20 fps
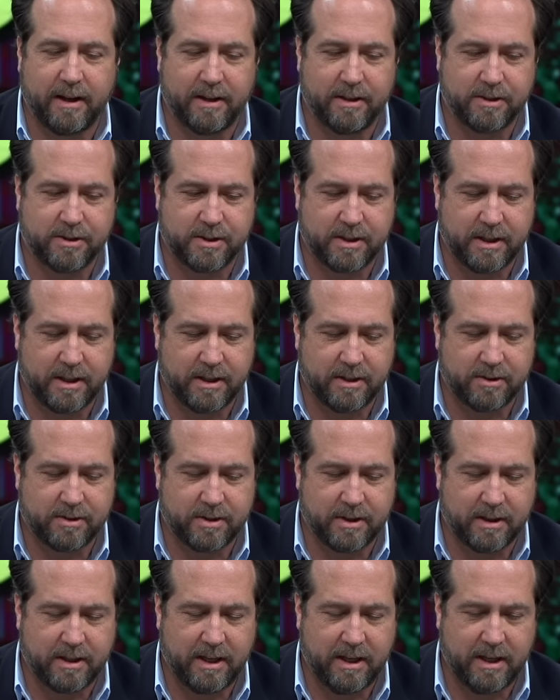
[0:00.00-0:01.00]
is is
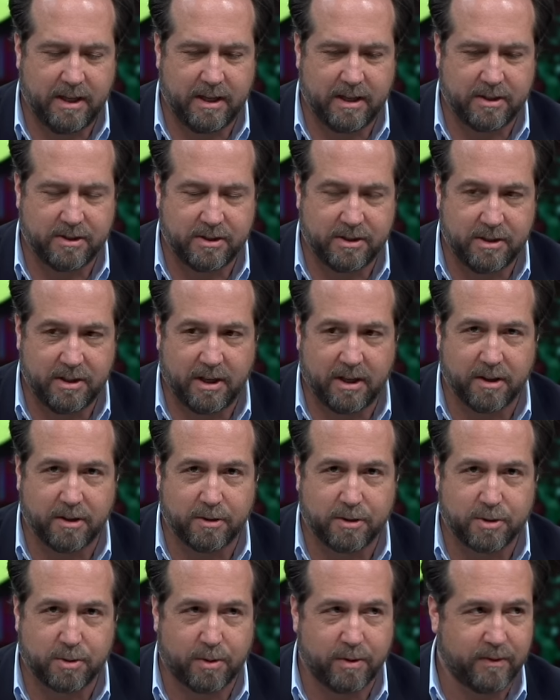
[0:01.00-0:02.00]
that he is young.
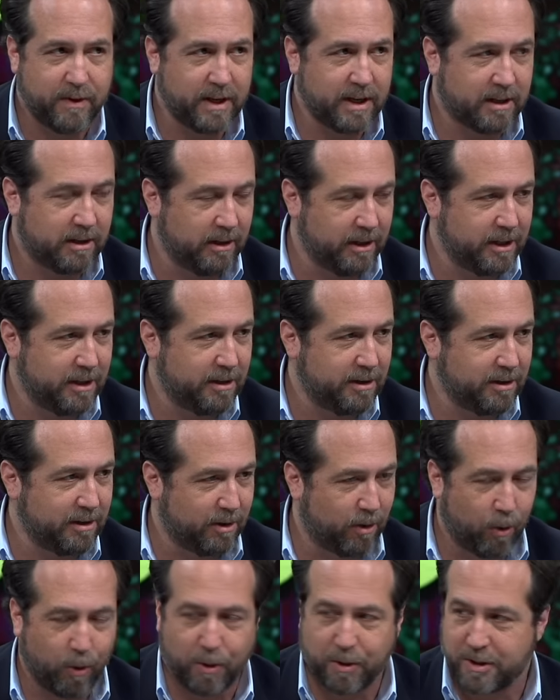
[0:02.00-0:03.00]
There's sort of a Clinton
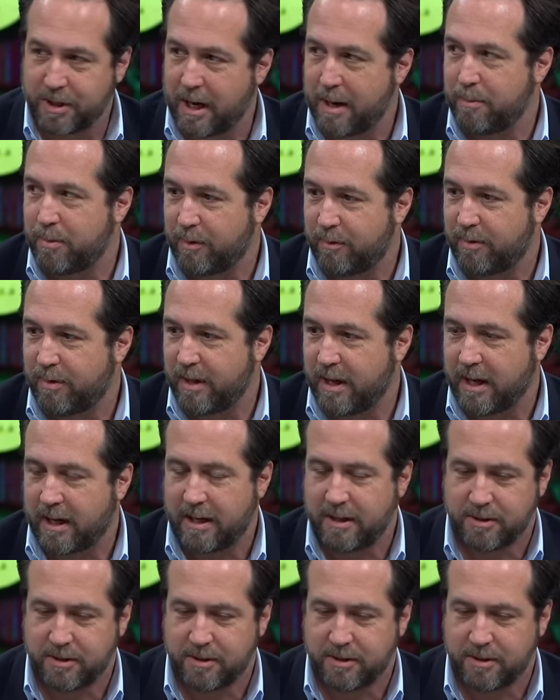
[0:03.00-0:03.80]
Gore type of thing.